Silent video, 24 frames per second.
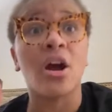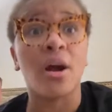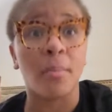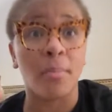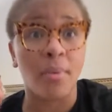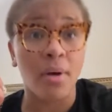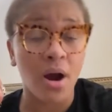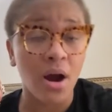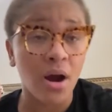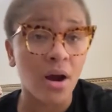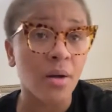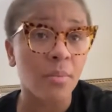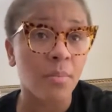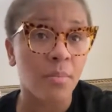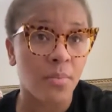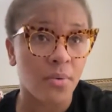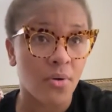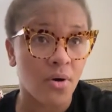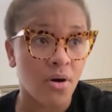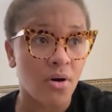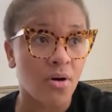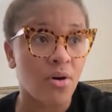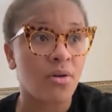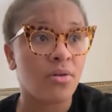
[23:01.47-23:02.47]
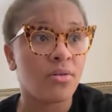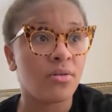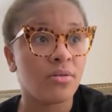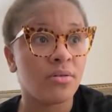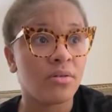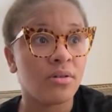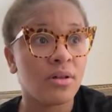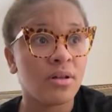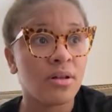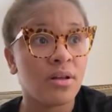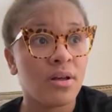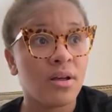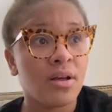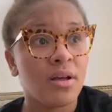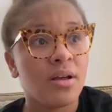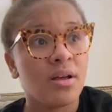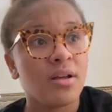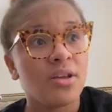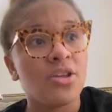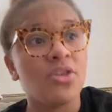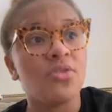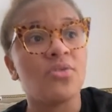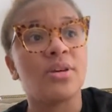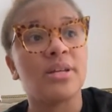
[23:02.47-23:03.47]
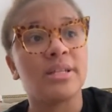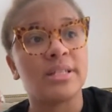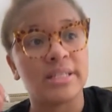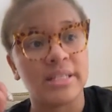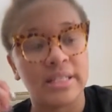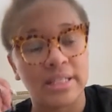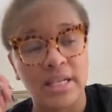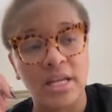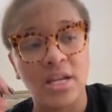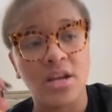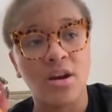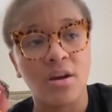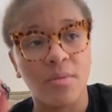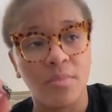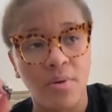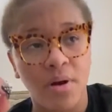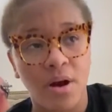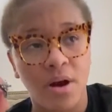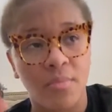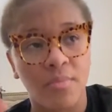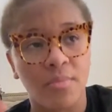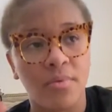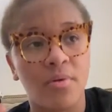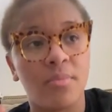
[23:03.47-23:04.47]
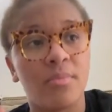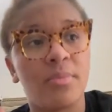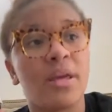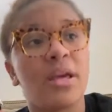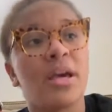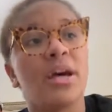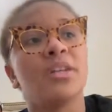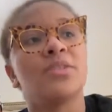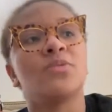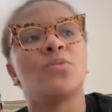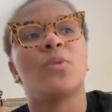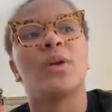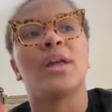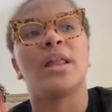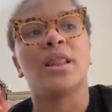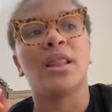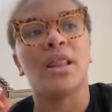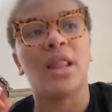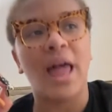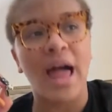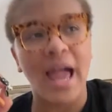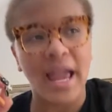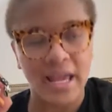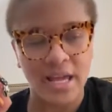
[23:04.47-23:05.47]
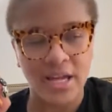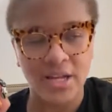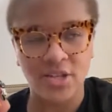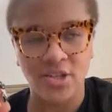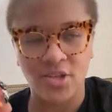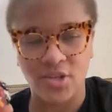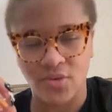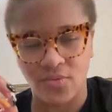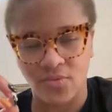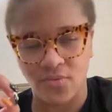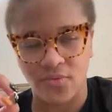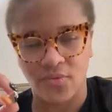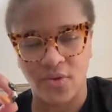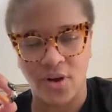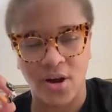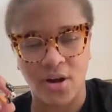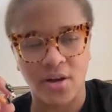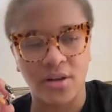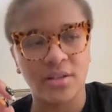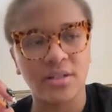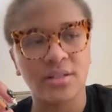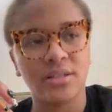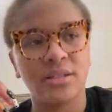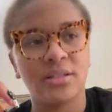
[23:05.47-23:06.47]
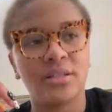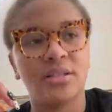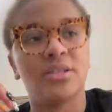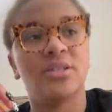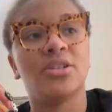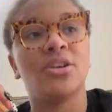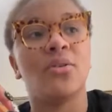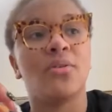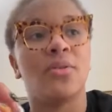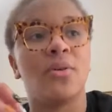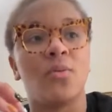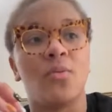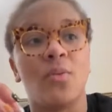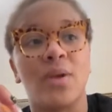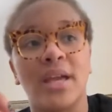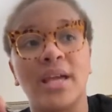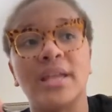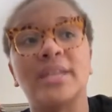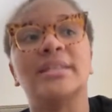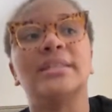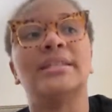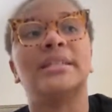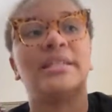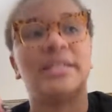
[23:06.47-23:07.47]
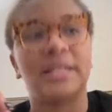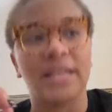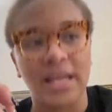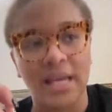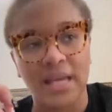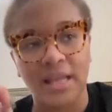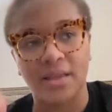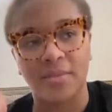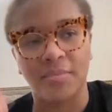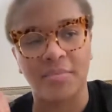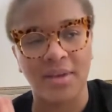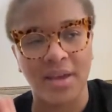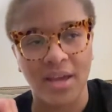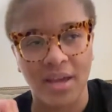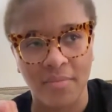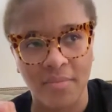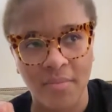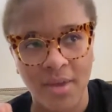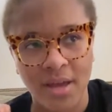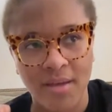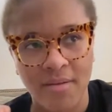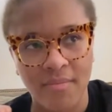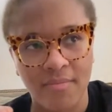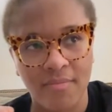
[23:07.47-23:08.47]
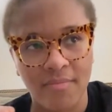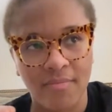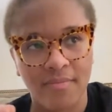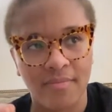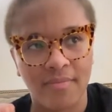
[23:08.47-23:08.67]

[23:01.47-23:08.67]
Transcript: her purple. You can see your purple because we lightened you first so that we can see the pigment.